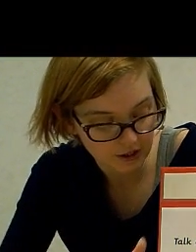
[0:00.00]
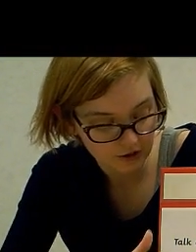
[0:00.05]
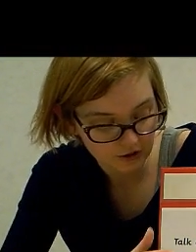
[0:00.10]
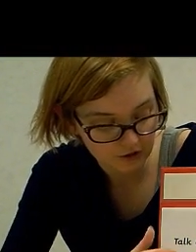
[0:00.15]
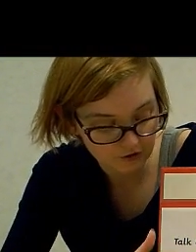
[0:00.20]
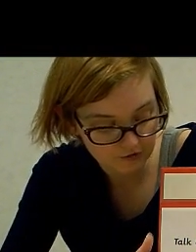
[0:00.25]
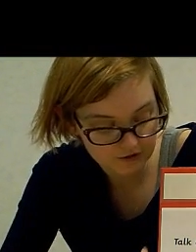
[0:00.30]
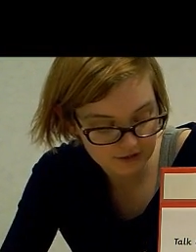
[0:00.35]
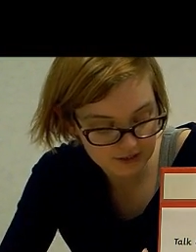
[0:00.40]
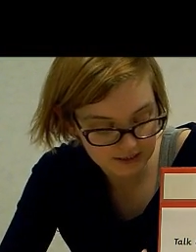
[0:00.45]

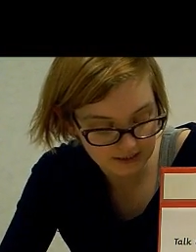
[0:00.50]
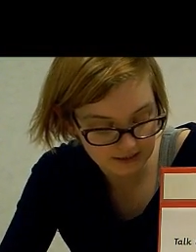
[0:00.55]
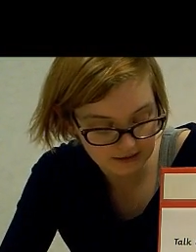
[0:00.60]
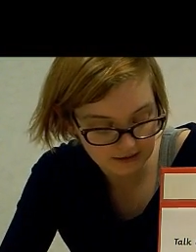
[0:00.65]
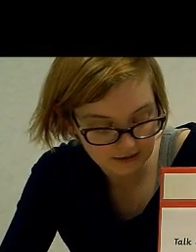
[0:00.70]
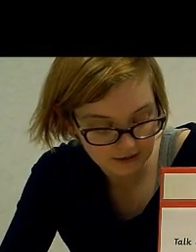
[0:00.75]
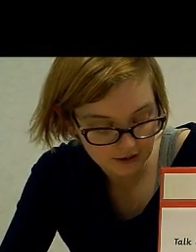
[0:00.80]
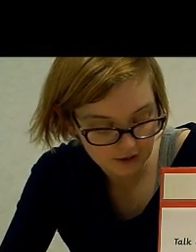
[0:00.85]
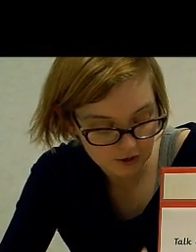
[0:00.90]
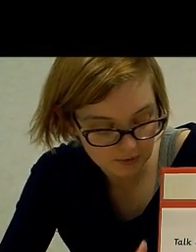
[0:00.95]
And obviously
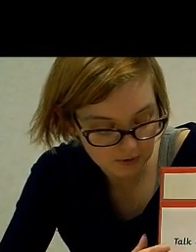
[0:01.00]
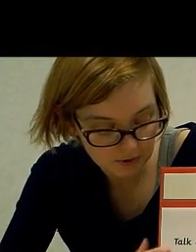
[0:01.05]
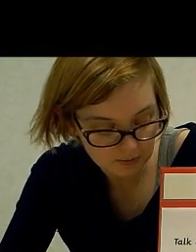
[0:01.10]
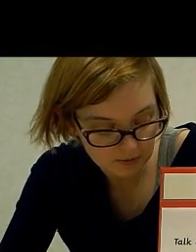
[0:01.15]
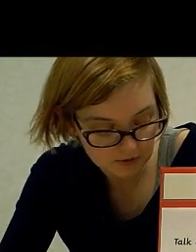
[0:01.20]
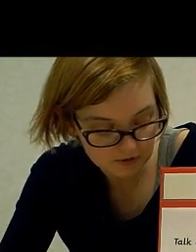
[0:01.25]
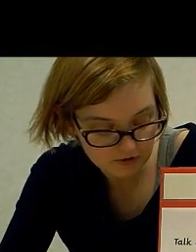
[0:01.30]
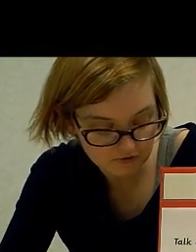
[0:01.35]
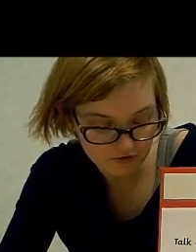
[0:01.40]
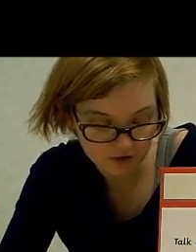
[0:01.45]
your
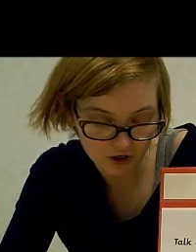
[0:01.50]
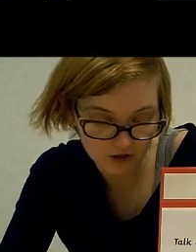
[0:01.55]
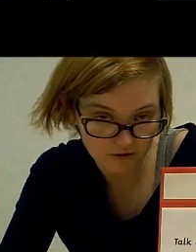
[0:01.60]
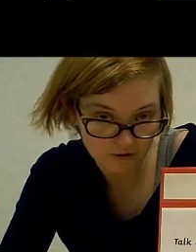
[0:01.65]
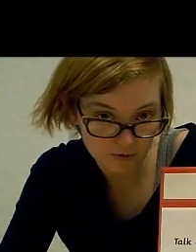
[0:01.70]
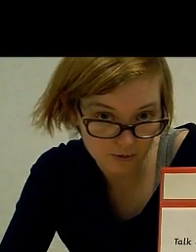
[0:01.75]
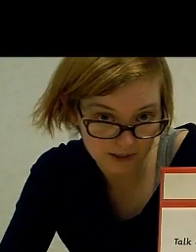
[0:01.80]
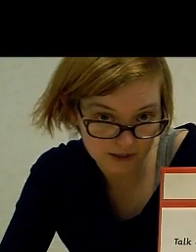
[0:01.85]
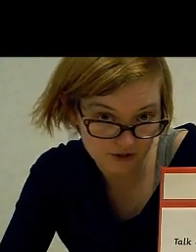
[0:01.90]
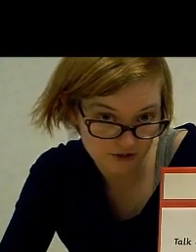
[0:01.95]
pupils have got the
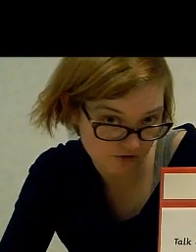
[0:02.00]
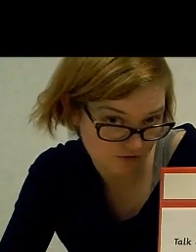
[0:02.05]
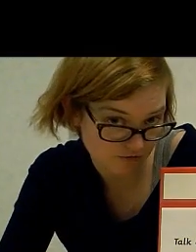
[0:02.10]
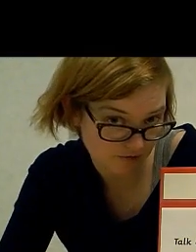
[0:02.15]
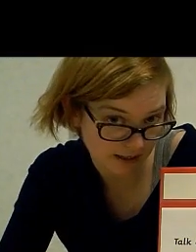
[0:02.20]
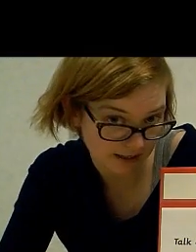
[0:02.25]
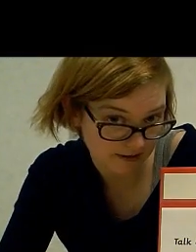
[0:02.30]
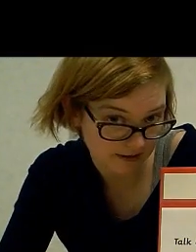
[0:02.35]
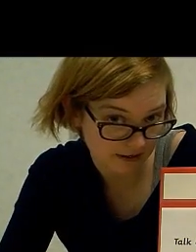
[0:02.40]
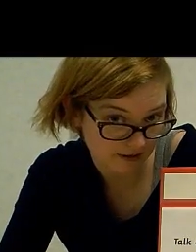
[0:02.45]
questions
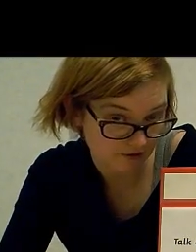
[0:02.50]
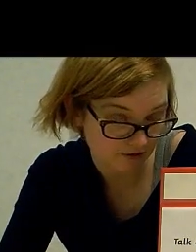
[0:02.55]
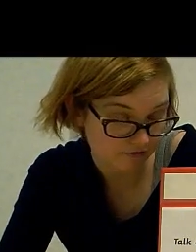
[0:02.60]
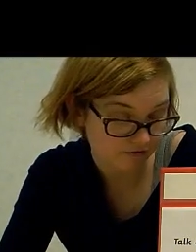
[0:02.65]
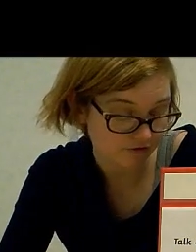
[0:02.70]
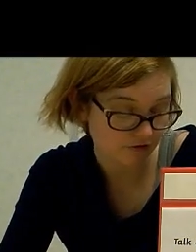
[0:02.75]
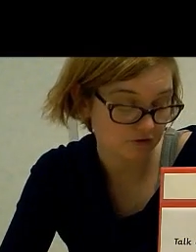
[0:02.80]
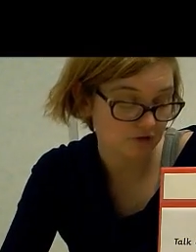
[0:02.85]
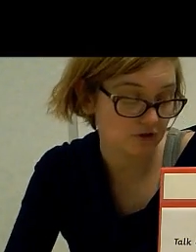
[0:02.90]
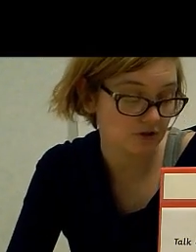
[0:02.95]
right there in
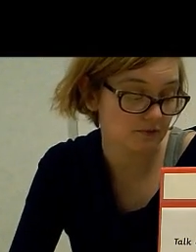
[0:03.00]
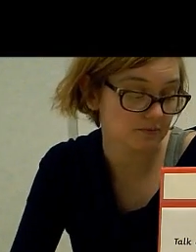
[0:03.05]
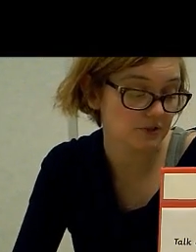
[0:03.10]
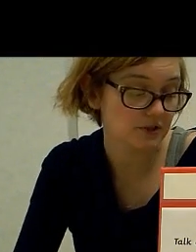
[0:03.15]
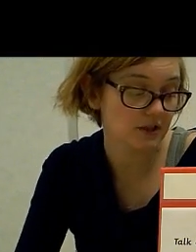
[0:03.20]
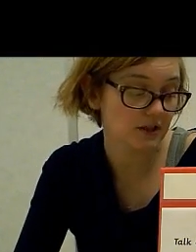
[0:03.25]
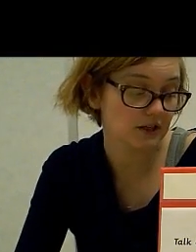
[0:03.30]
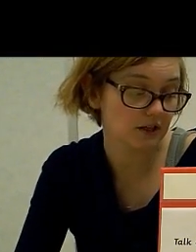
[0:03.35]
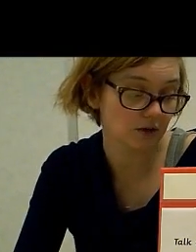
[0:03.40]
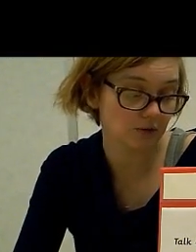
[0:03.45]
front of them so
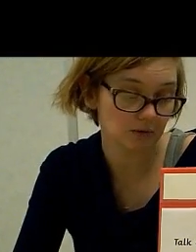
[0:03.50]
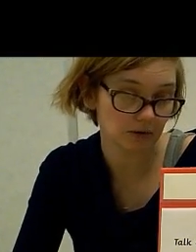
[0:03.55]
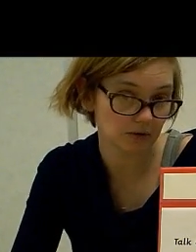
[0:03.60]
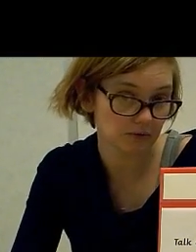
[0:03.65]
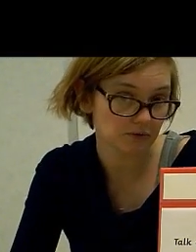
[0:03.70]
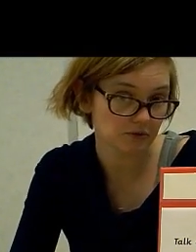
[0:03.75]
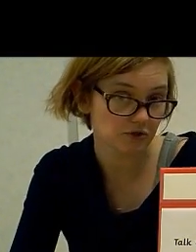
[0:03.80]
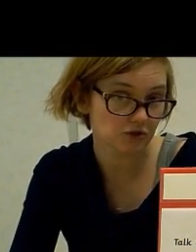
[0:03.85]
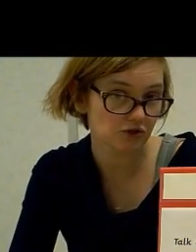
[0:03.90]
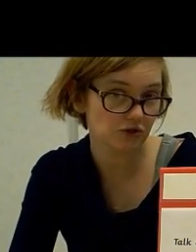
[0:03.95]
that they don't
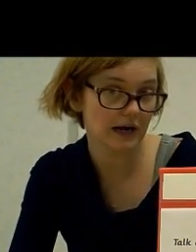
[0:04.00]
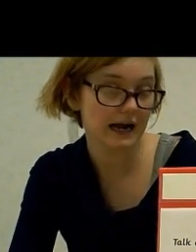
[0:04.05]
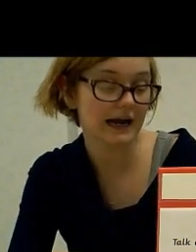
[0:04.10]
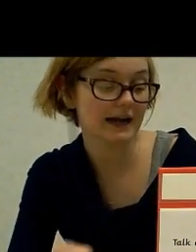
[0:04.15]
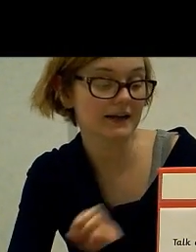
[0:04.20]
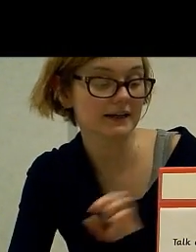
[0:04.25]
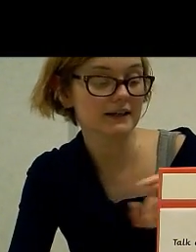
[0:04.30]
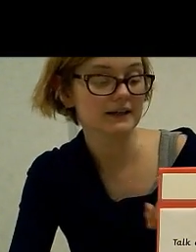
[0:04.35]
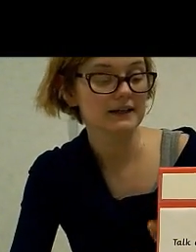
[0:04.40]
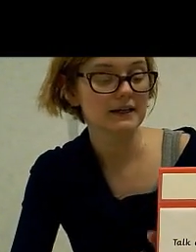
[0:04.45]
lose
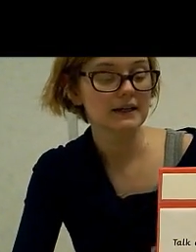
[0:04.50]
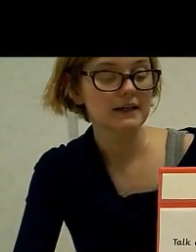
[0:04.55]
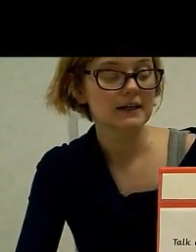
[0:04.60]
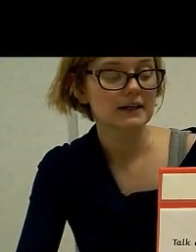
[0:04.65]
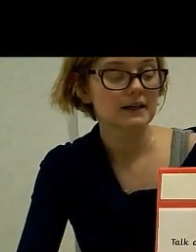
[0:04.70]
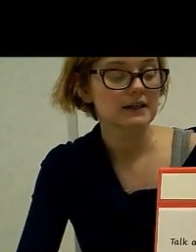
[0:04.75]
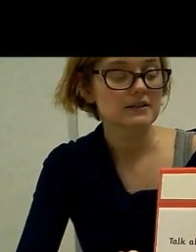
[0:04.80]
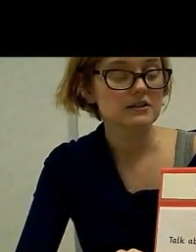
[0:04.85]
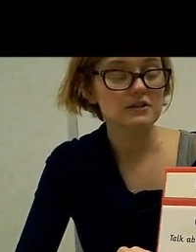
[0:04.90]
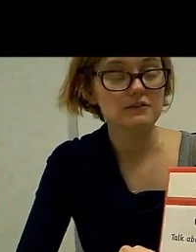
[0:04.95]
track.
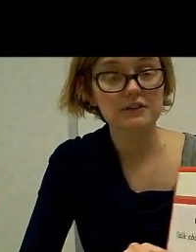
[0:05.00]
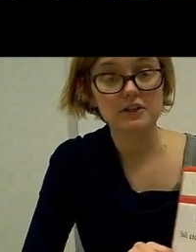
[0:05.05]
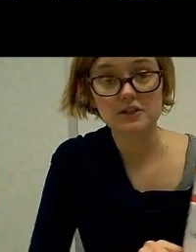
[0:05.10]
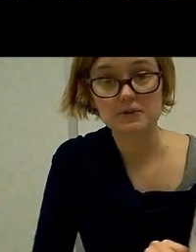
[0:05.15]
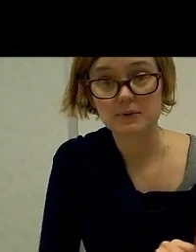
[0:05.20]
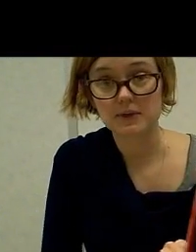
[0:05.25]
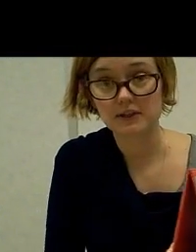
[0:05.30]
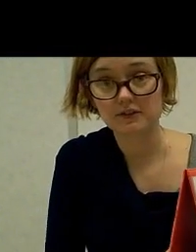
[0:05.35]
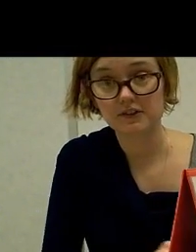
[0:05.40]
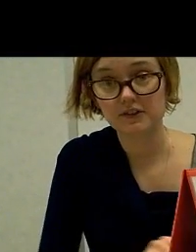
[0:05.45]
It's lovely
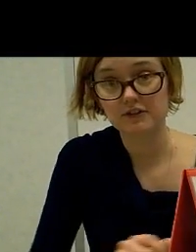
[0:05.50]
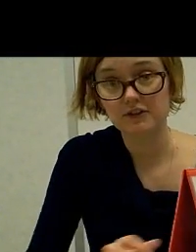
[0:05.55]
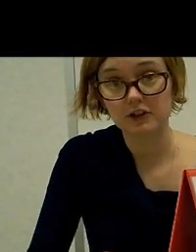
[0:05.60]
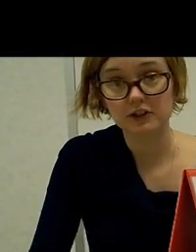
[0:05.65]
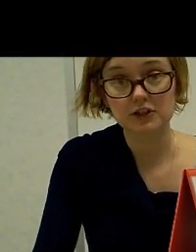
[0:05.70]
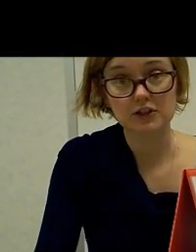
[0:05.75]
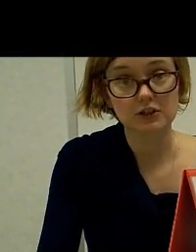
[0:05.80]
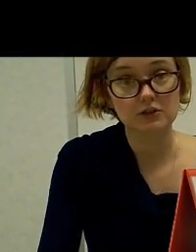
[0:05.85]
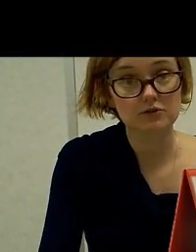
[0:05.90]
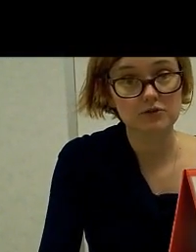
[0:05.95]
as well if you've
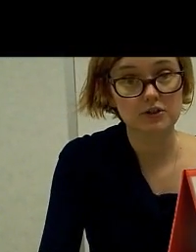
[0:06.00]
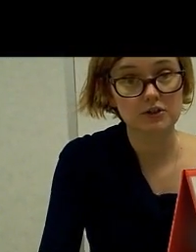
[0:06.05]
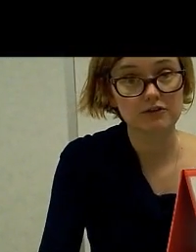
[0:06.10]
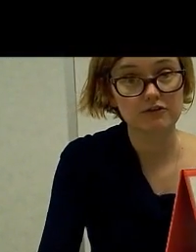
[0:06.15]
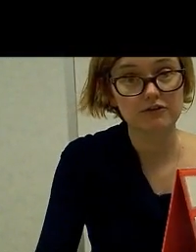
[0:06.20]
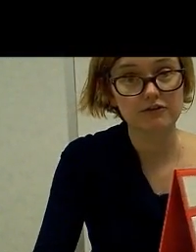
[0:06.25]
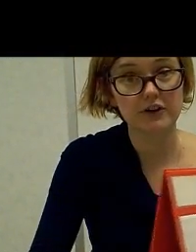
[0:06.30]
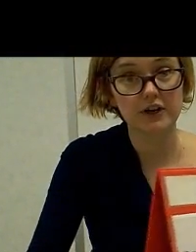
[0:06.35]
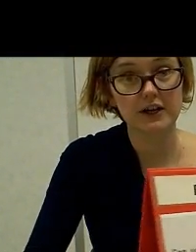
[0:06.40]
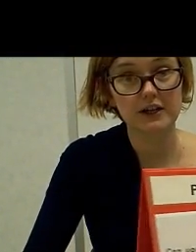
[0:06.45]
got children
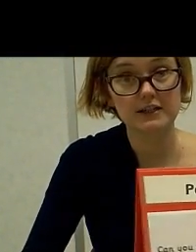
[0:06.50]
of